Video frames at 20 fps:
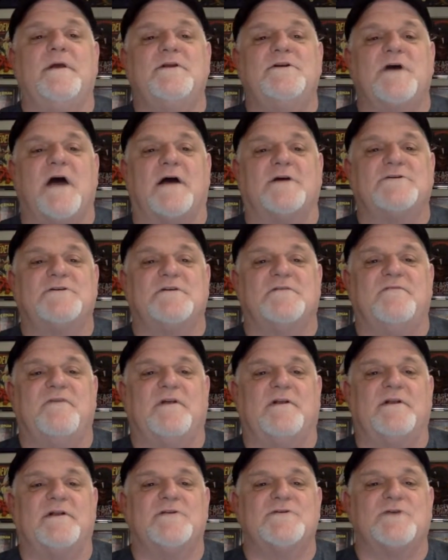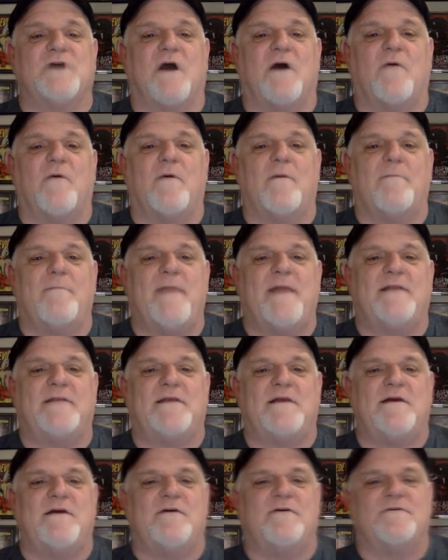Josh says villains are what make
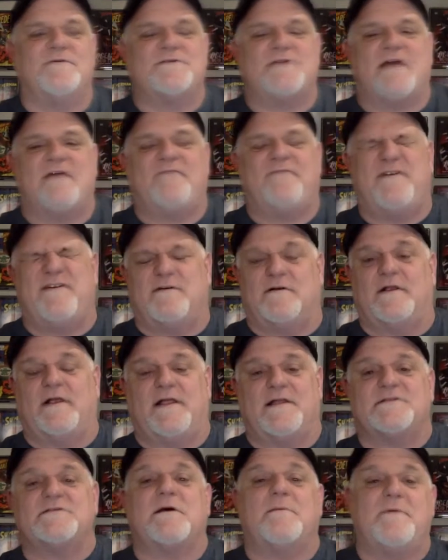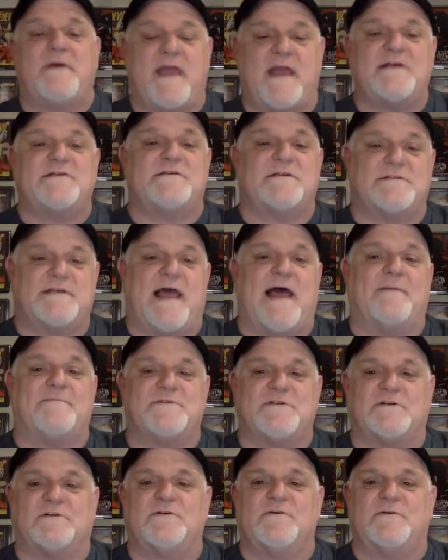the heroes, I feel. In some cases,
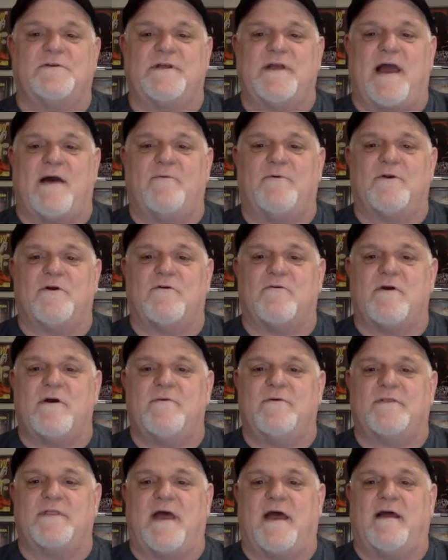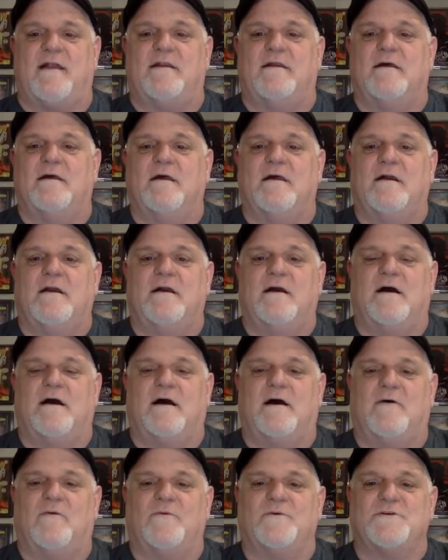absolutely. I would agree with that,
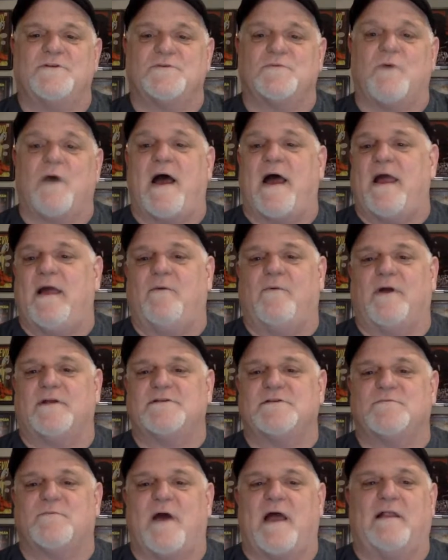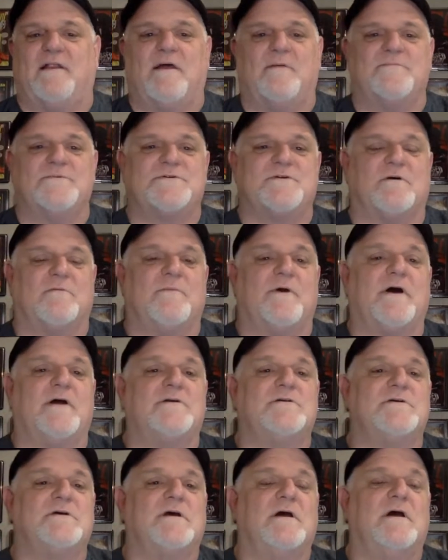which is why I love them so
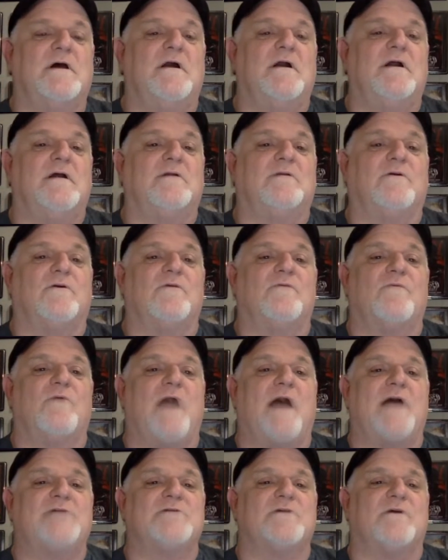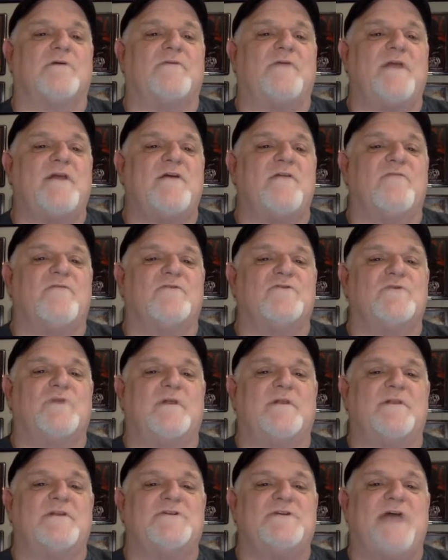much. Lord Roscoe, thank you for
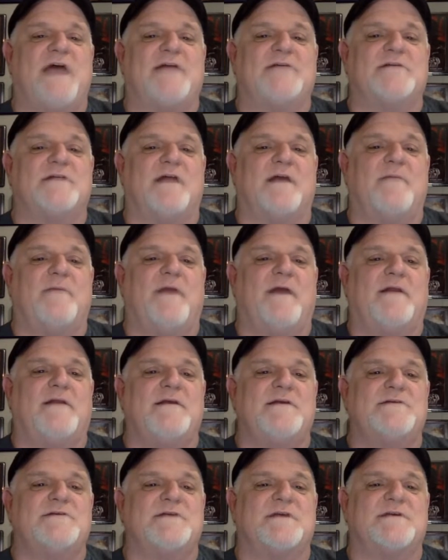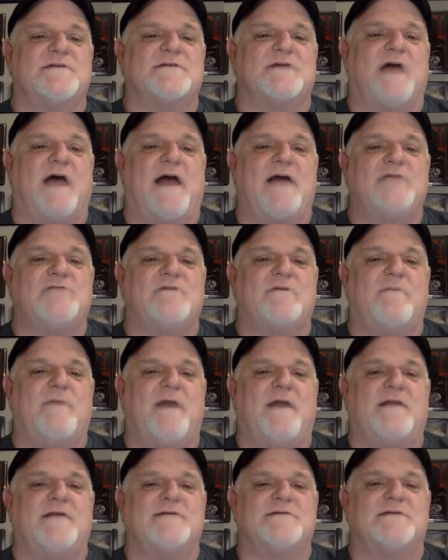joining the chat tonight, man. He says Ice Cream
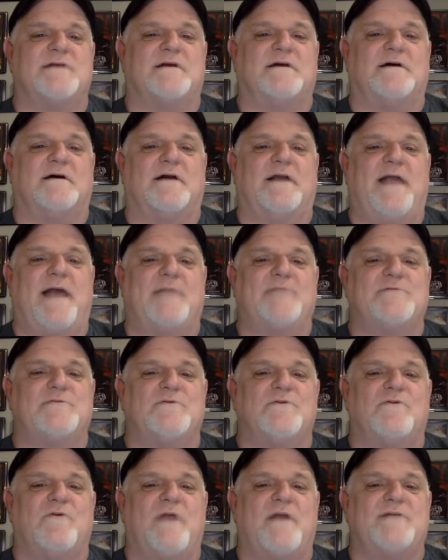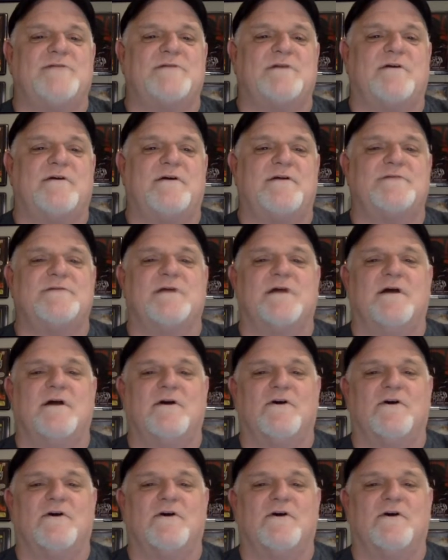Man is an absolute great series.